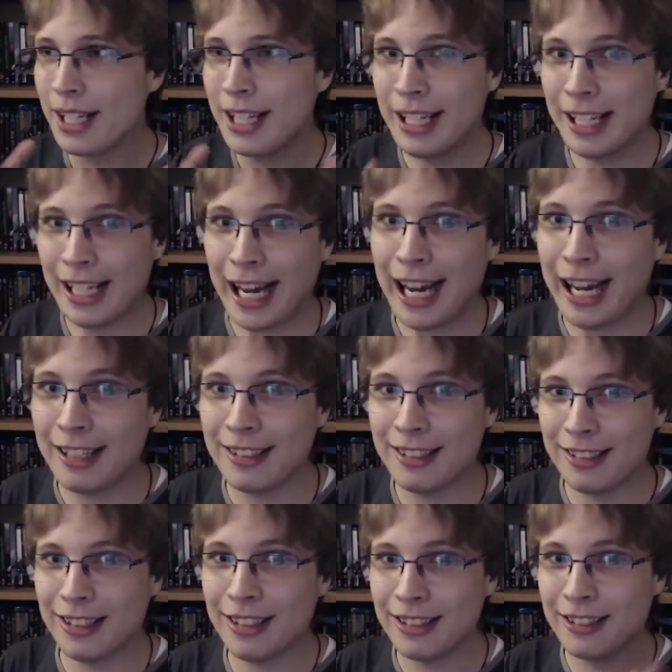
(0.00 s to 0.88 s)
There
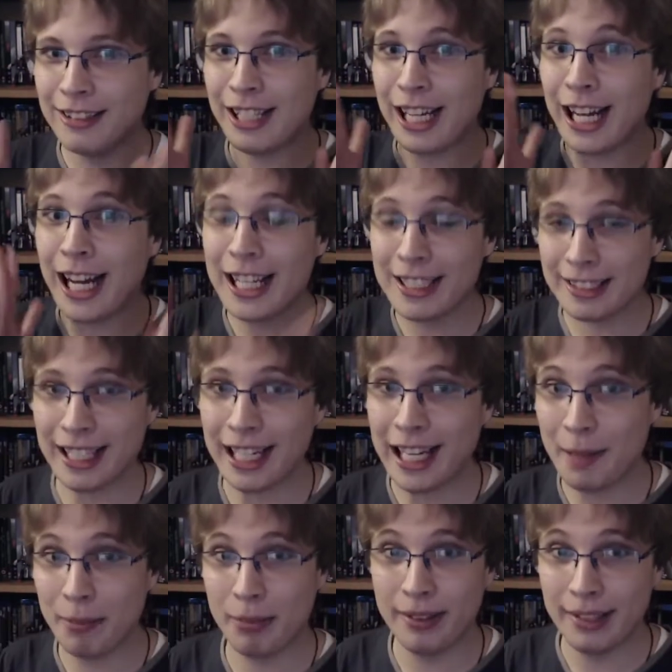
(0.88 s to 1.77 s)
has to
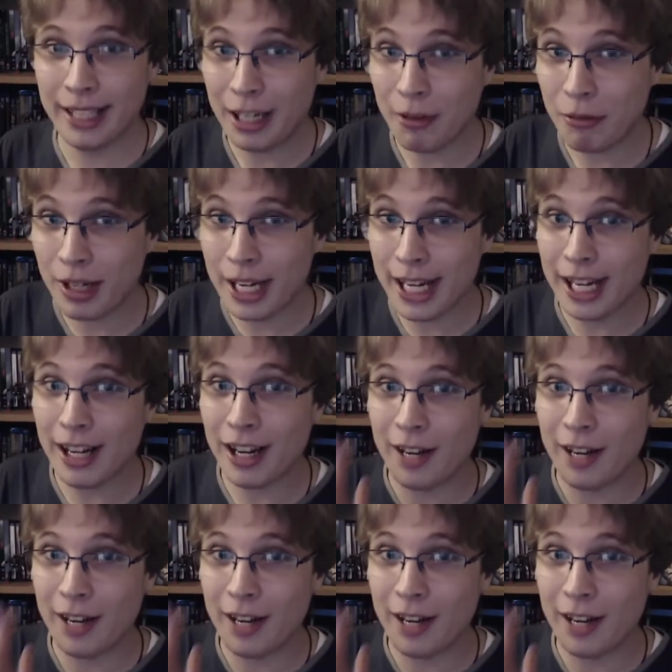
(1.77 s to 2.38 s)
happen that way,